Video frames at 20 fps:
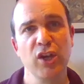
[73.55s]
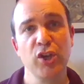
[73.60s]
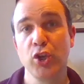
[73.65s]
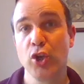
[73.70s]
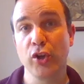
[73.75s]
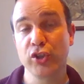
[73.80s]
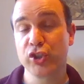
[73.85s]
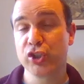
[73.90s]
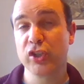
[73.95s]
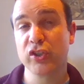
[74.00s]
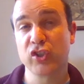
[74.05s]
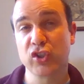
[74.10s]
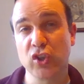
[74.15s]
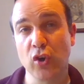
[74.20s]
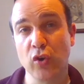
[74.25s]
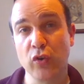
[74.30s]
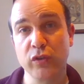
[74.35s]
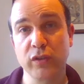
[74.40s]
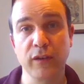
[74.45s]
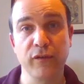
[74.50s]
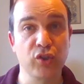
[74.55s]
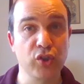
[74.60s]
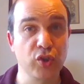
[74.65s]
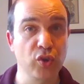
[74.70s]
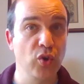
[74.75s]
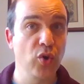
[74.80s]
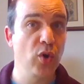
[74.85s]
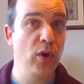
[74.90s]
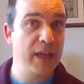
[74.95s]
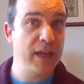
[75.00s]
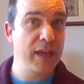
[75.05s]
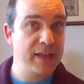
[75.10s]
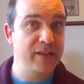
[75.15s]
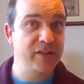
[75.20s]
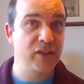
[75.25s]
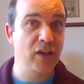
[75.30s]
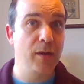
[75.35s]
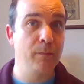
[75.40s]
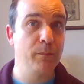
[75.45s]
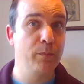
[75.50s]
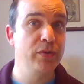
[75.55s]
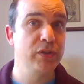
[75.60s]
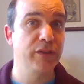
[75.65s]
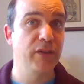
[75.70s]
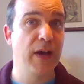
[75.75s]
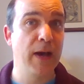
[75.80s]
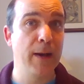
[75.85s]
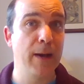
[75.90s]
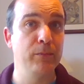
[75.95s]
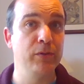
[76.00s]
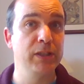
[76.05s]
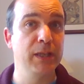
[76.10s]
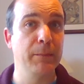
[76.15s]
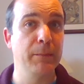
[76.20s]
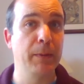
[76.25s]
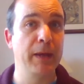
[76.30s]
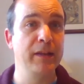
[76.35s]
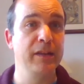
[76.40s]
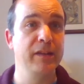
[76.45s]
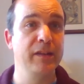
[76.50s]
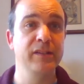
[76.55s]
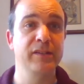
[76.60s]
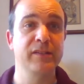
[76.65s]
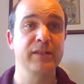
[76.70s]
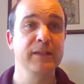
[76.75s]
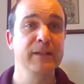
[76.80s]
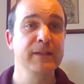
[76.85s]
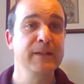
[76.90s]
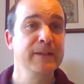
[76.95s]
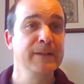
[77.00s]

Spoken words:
not just songs of joy and examples of humble dependence,